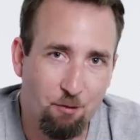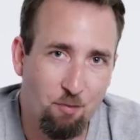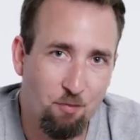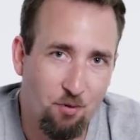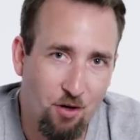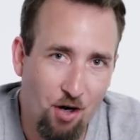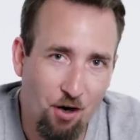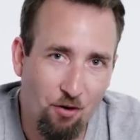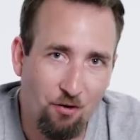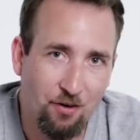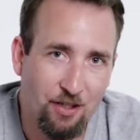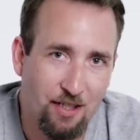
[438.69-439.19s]
different
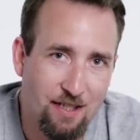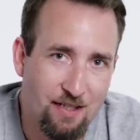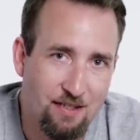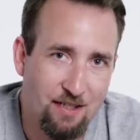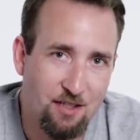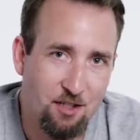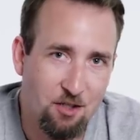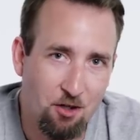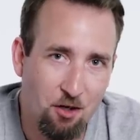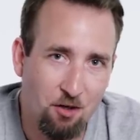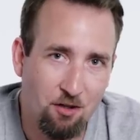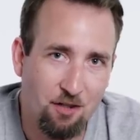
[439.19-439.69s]

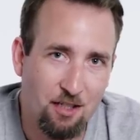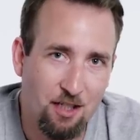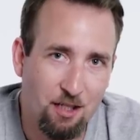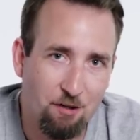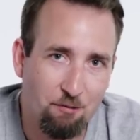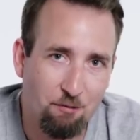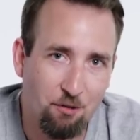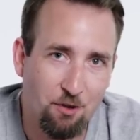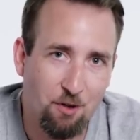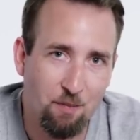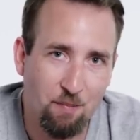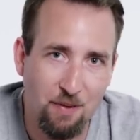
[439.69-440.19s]
priorities
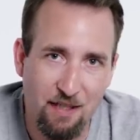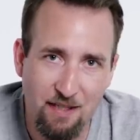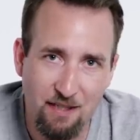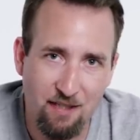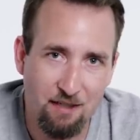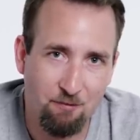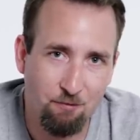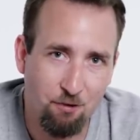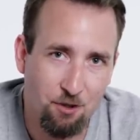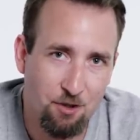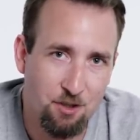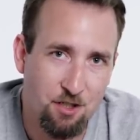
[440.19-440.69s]
internally for the
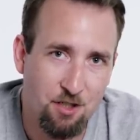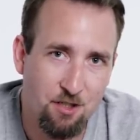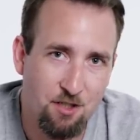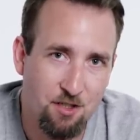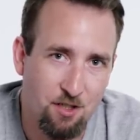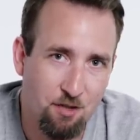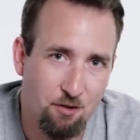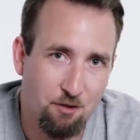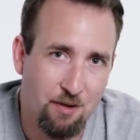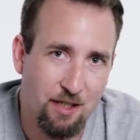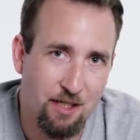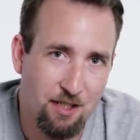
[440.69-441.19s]
PC version,
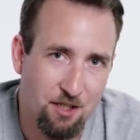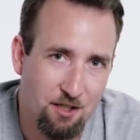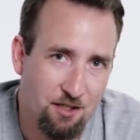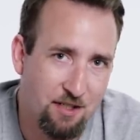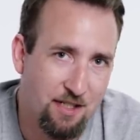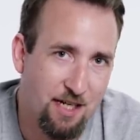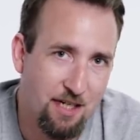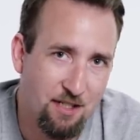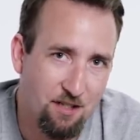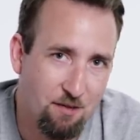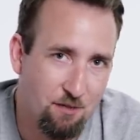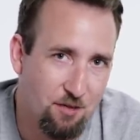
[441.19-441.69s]
so it
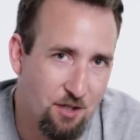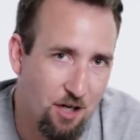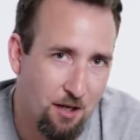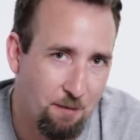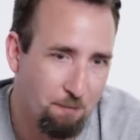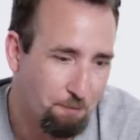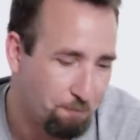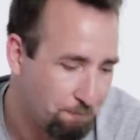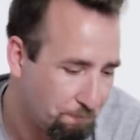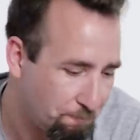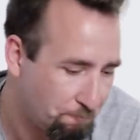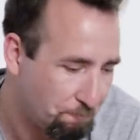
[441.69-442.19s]
just takes some
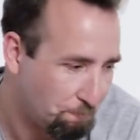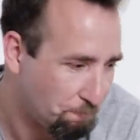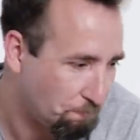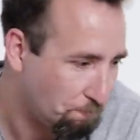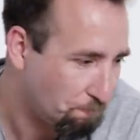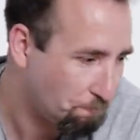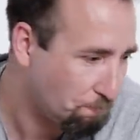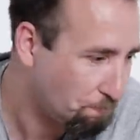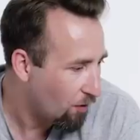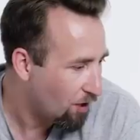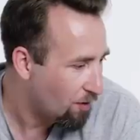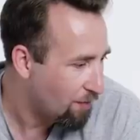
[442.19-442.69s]
time.
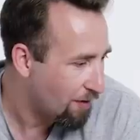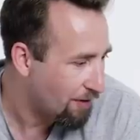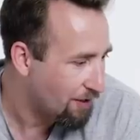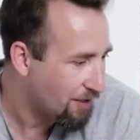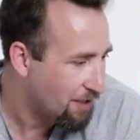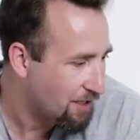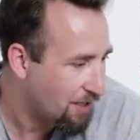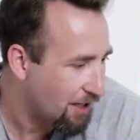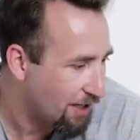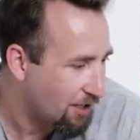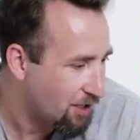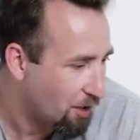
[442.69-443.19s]
What about
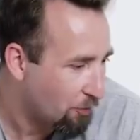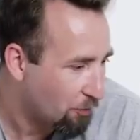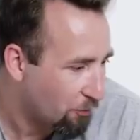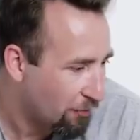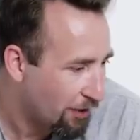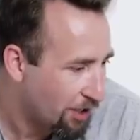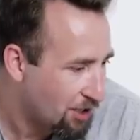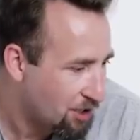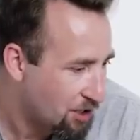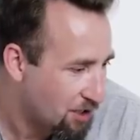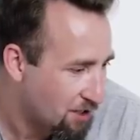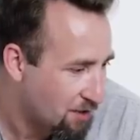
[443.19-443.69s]
a night
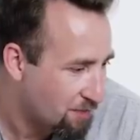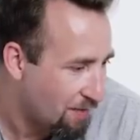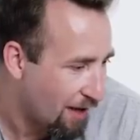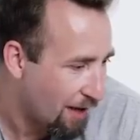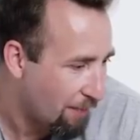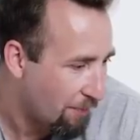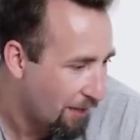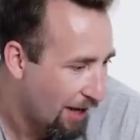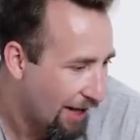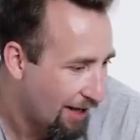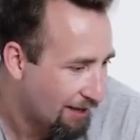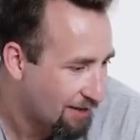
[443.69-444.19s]
operations
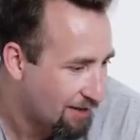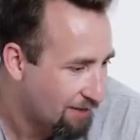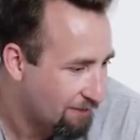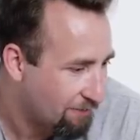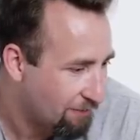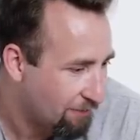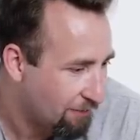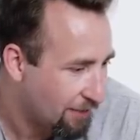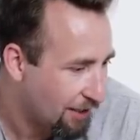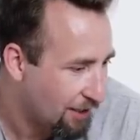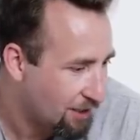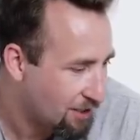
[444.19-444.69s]
map? Add
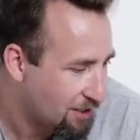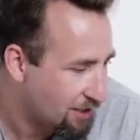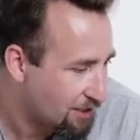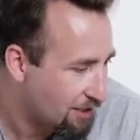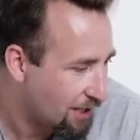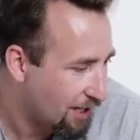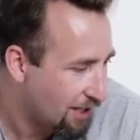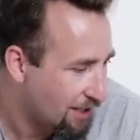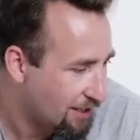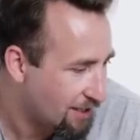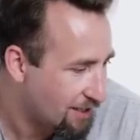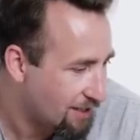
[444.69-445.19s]

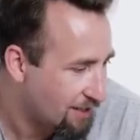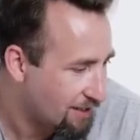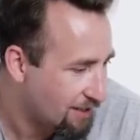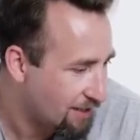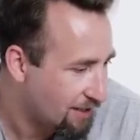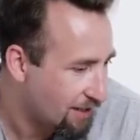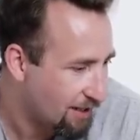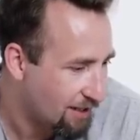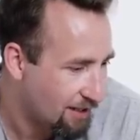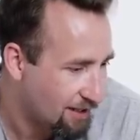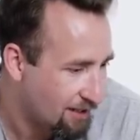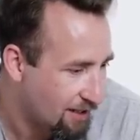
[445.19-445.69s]

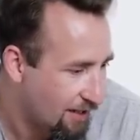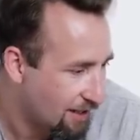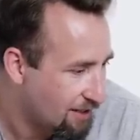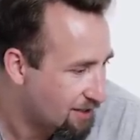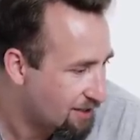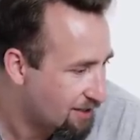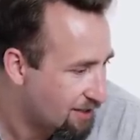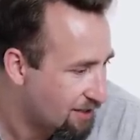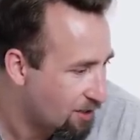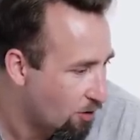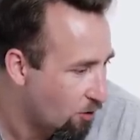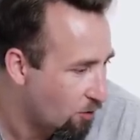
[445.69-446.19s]
flashlights
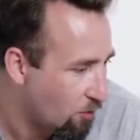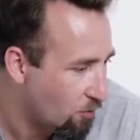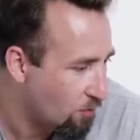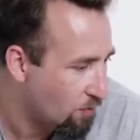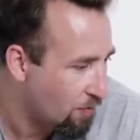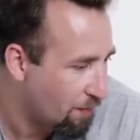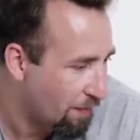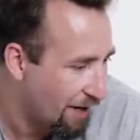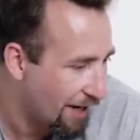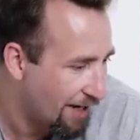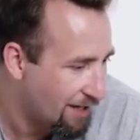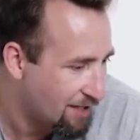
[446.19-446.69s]
and slow
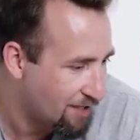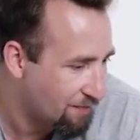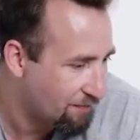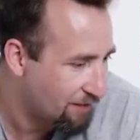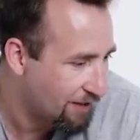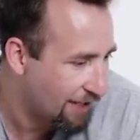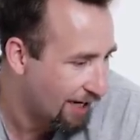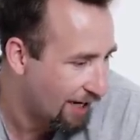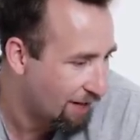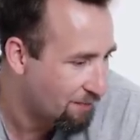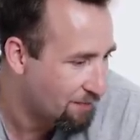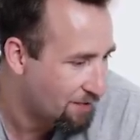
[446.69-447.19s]
the pace
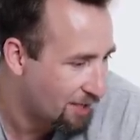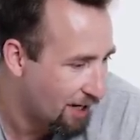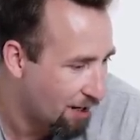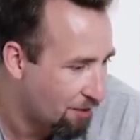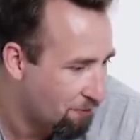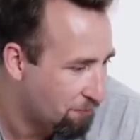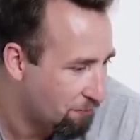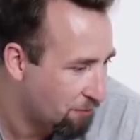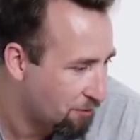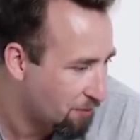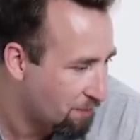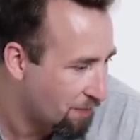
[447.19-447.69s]
of the game
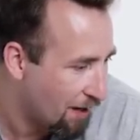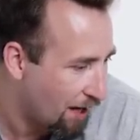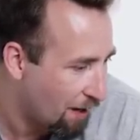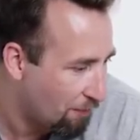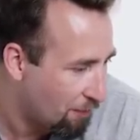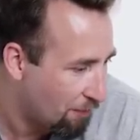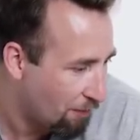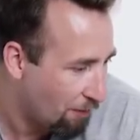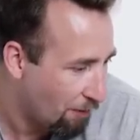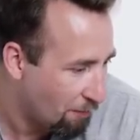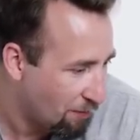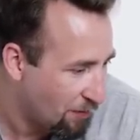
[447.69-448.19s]
down for the
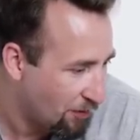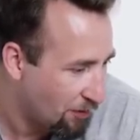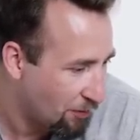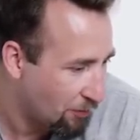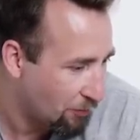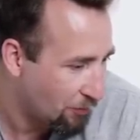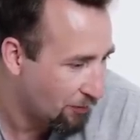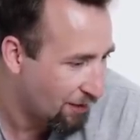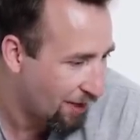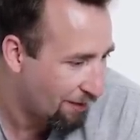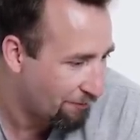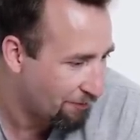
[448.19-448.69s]
map. That would be
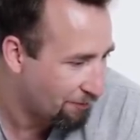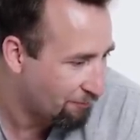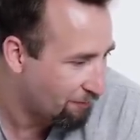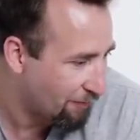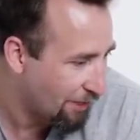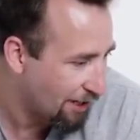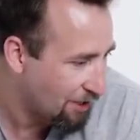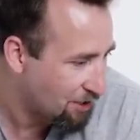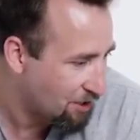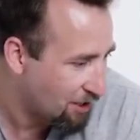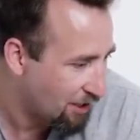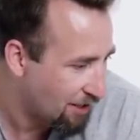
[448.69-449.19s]
cool, having
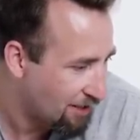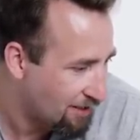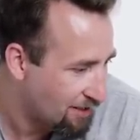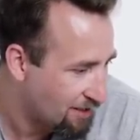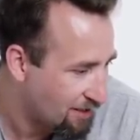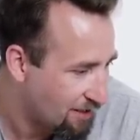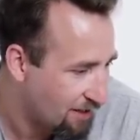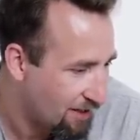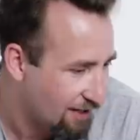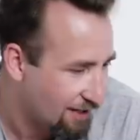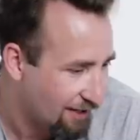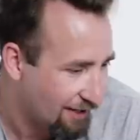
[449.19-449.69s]

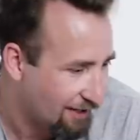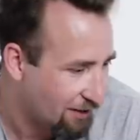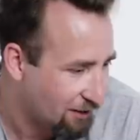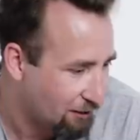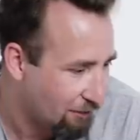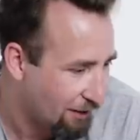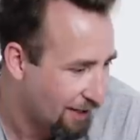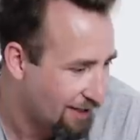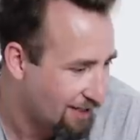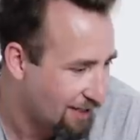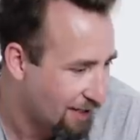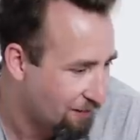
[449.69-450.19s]
flashlights, and then
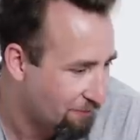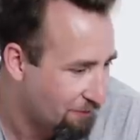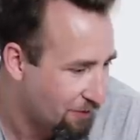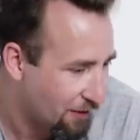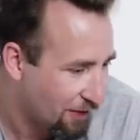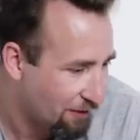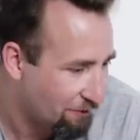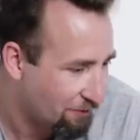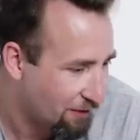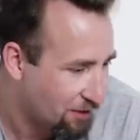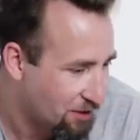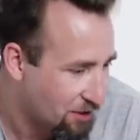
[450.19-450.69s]
the crates have
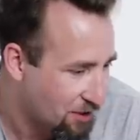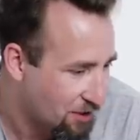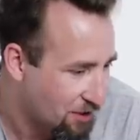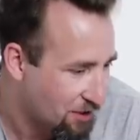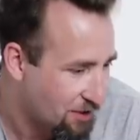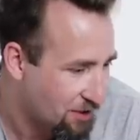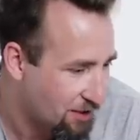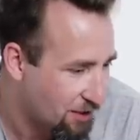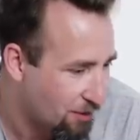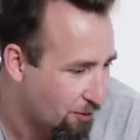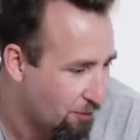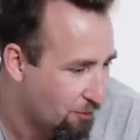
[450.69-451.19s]
night vision.
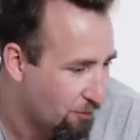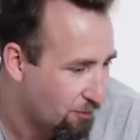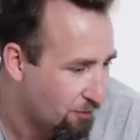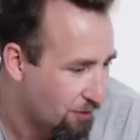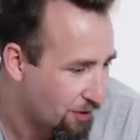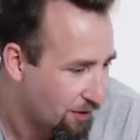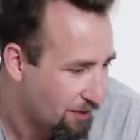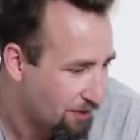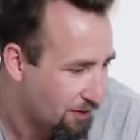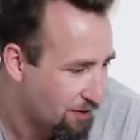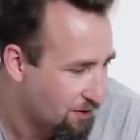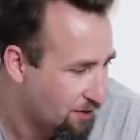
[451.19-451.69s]

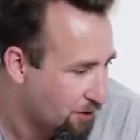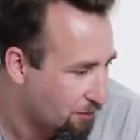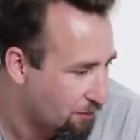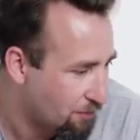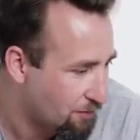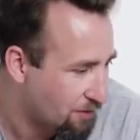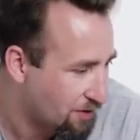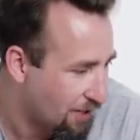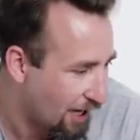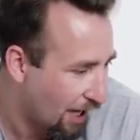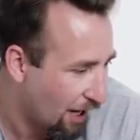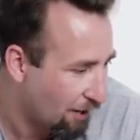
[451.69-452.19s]
Slow the
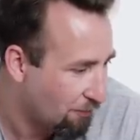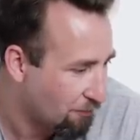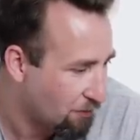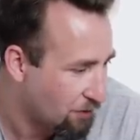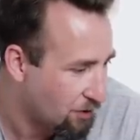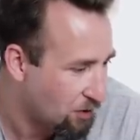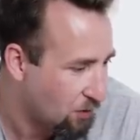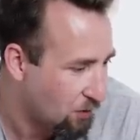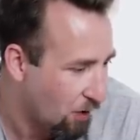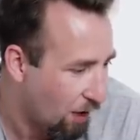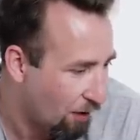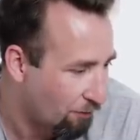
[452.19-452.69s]
zone
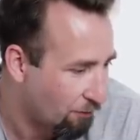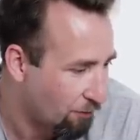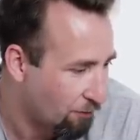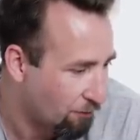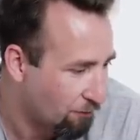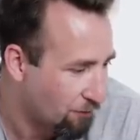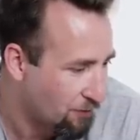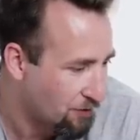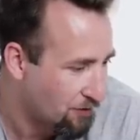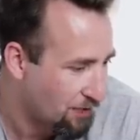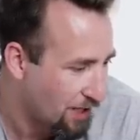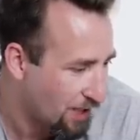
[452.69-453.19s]
down to offer
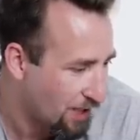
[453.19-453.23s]
for